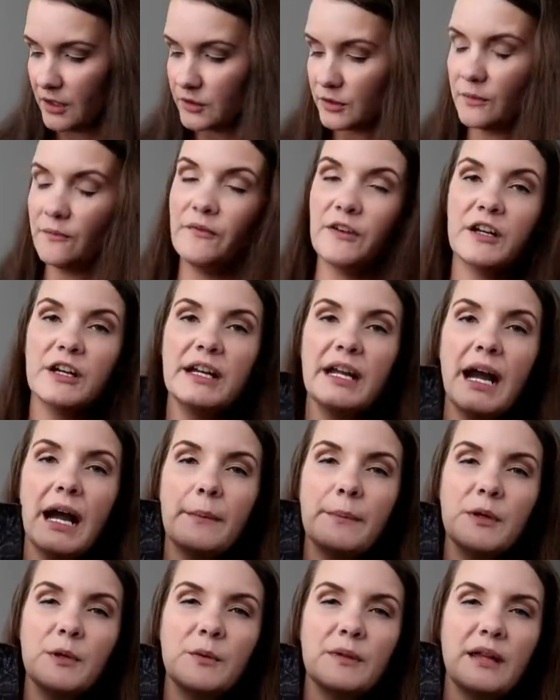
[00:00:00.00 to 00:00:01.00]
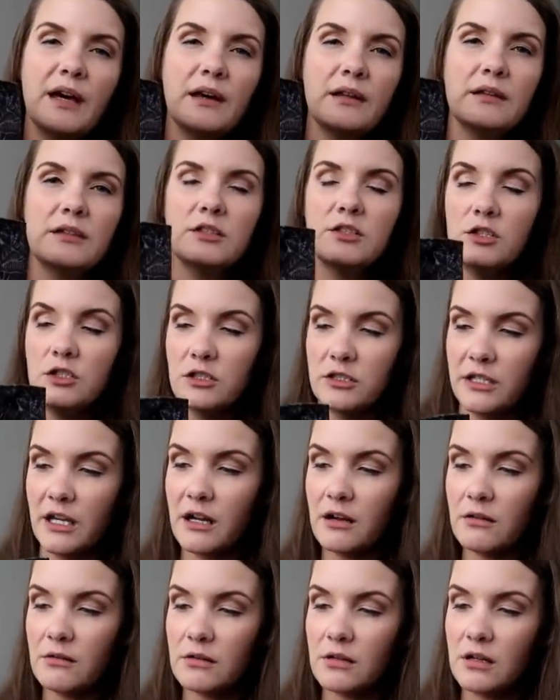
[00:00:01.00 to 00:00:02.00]
So I'm very happy with how this turned
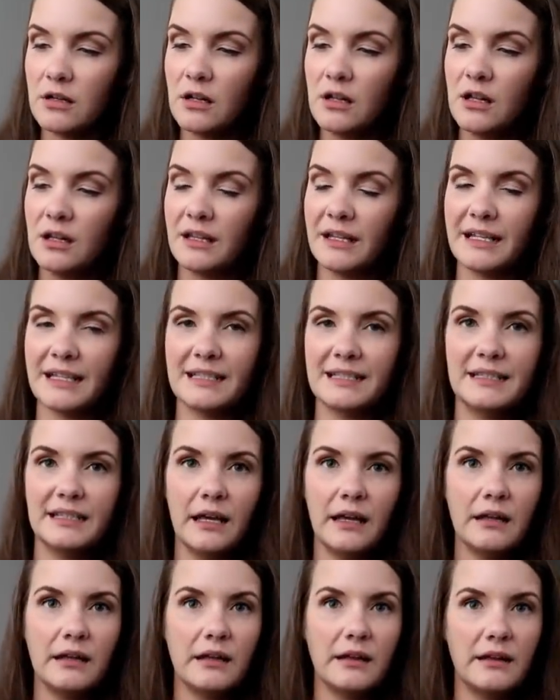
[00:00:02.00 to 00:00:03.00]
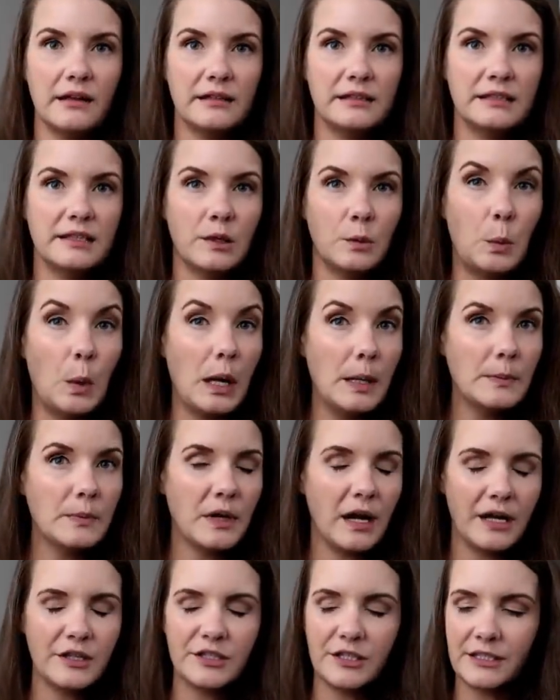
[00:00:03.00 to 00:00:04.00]
out. Like I said, it's the one
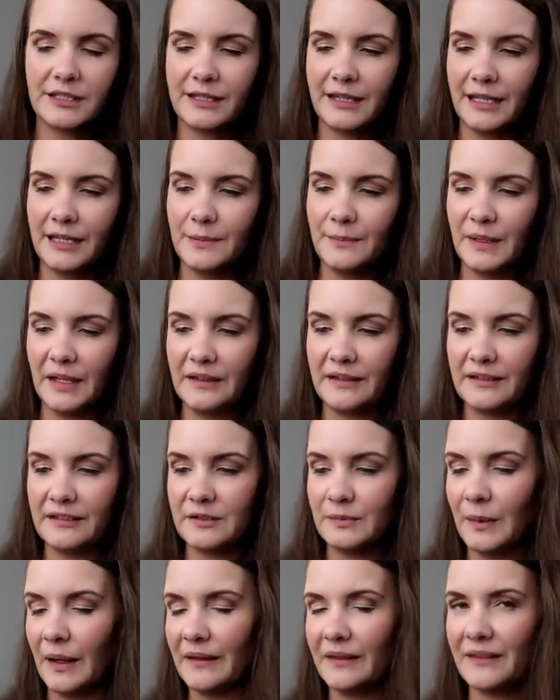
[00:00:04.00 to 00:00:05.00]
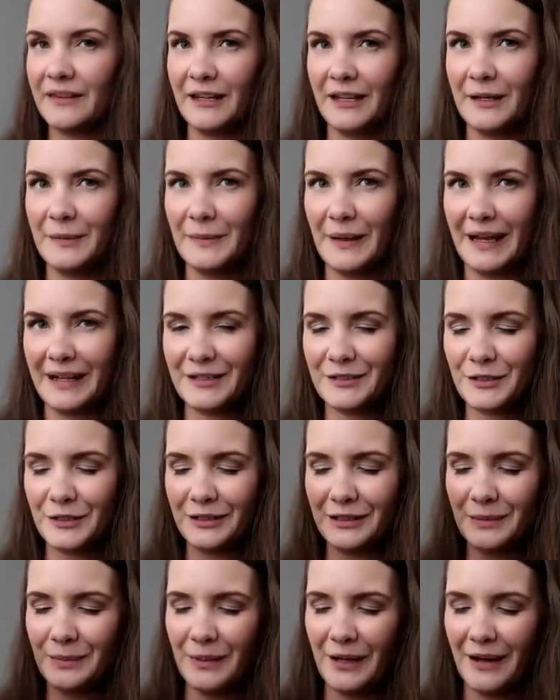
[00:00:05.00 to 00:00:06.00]
project that I made this month that I'm
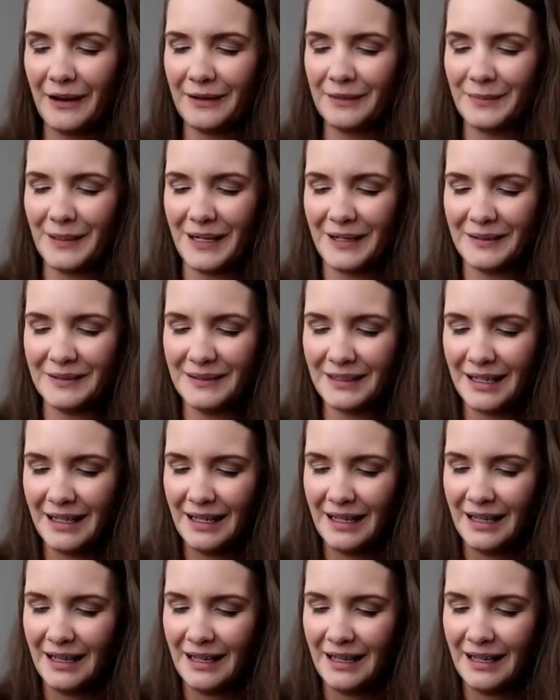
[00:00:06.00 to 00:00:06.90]
actually proud about,